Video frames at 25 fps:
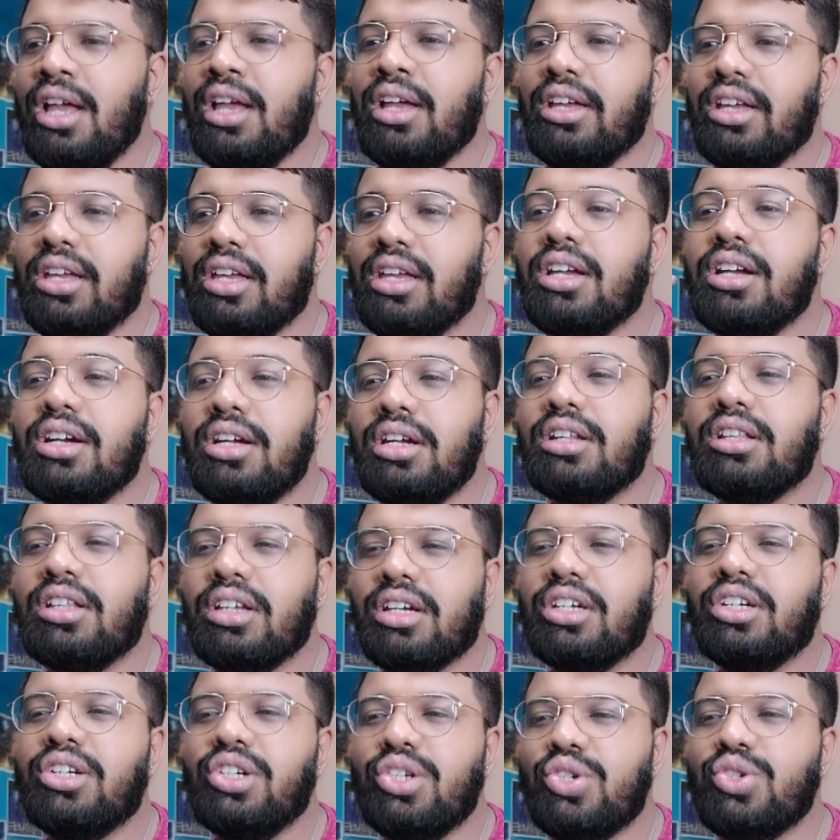hear the
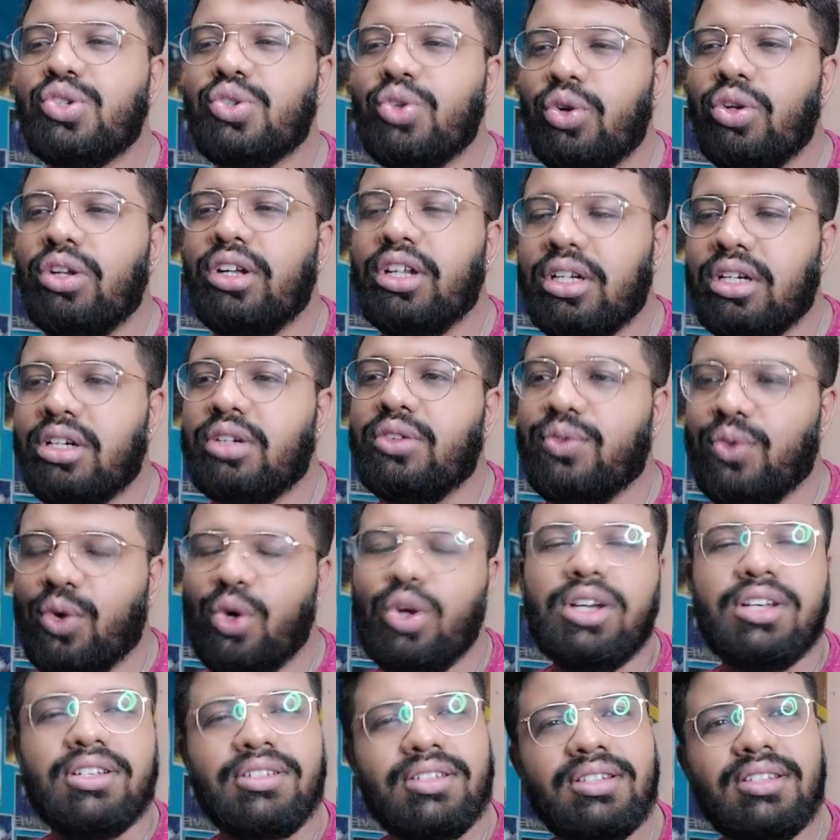control in her
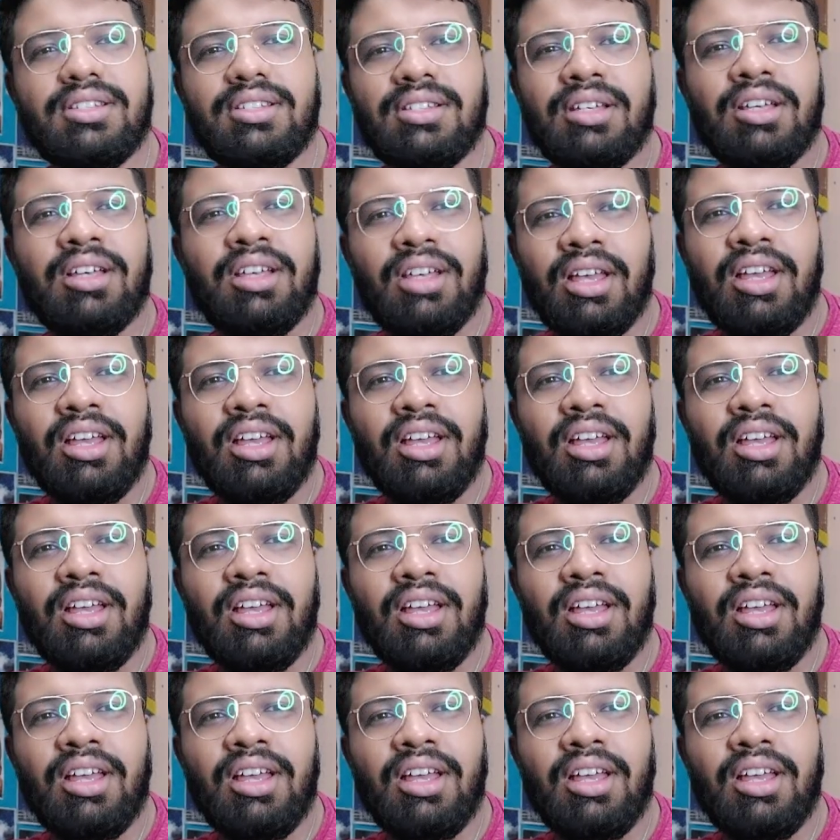voice.